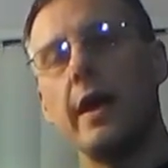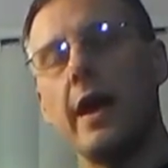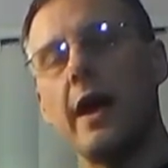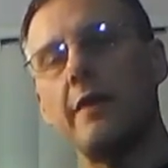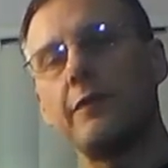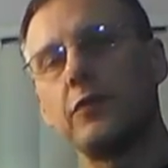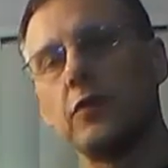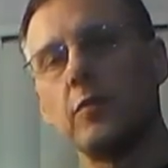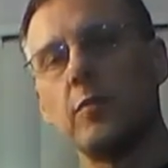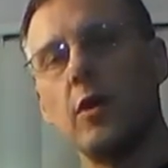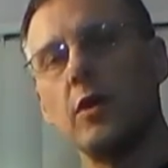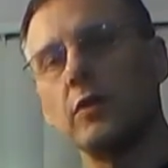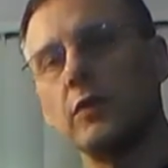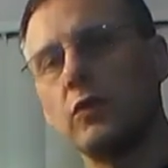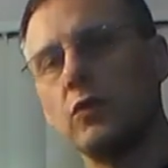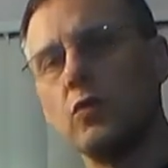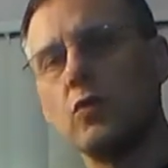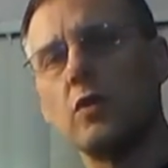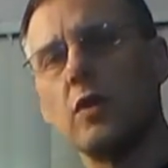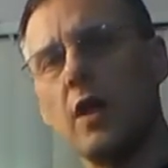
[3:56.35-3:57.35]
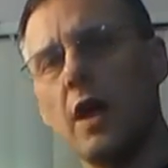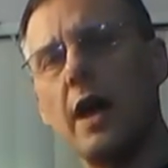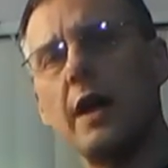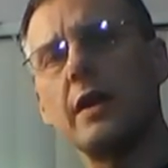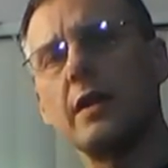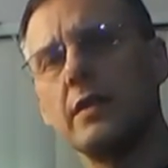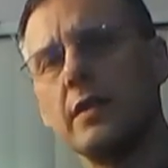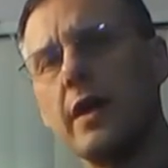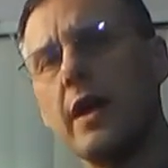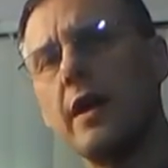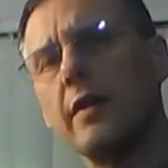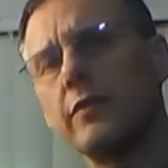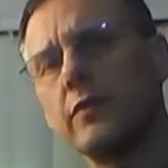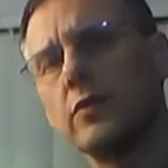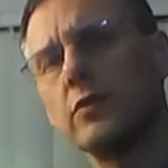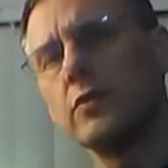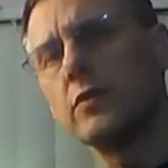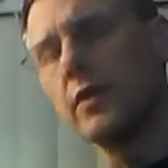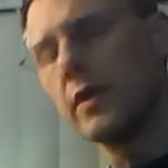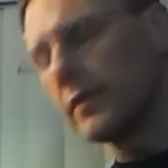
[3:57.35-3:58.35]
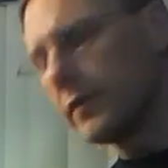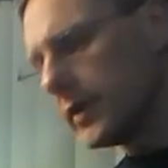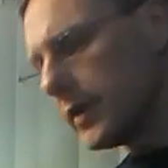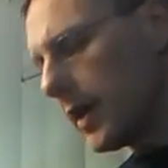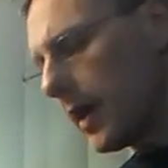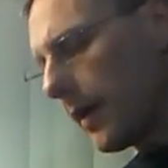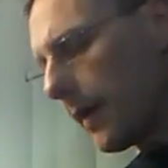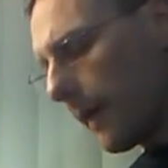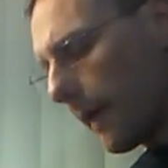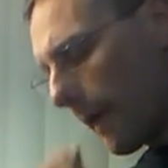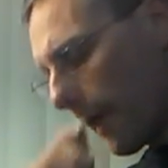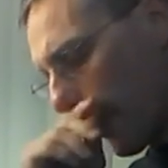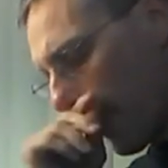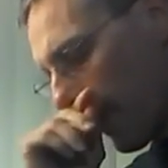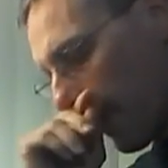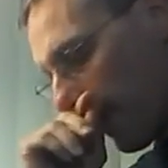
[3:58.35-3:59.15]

after about 2 o'clock in the afternoon every day.